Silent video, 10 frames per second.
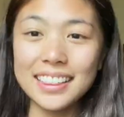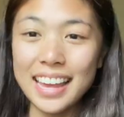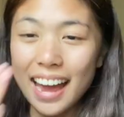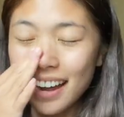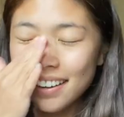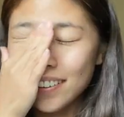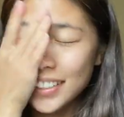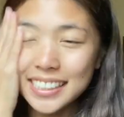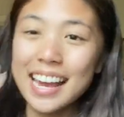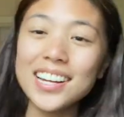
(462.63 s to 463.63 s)
they added all
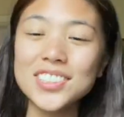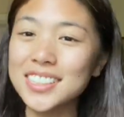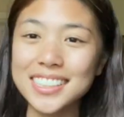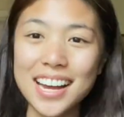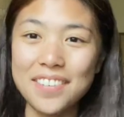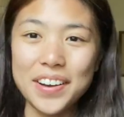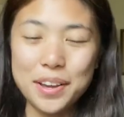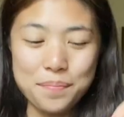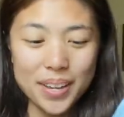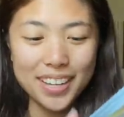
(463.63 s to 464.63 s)
this extra stuff.
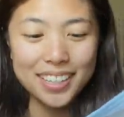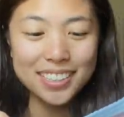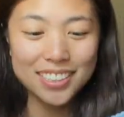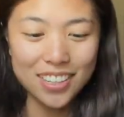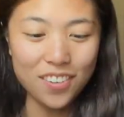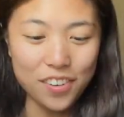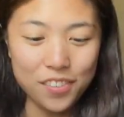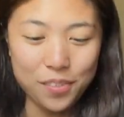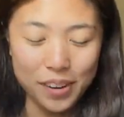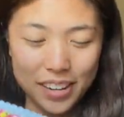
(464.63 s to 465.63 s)
I'm so
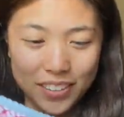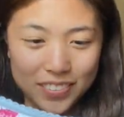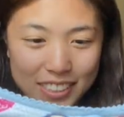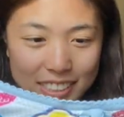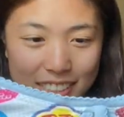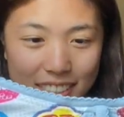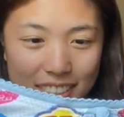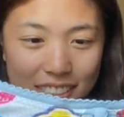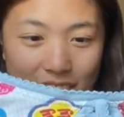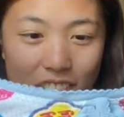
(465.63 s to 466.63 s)
overwhelmed. This is
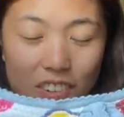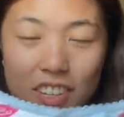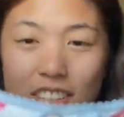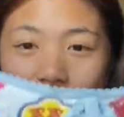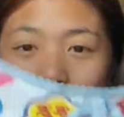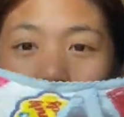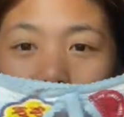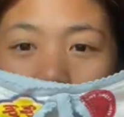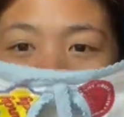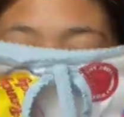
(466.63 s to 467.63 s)
so cute.
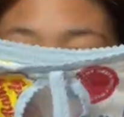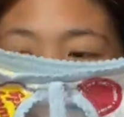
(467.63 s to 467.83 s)
So this is a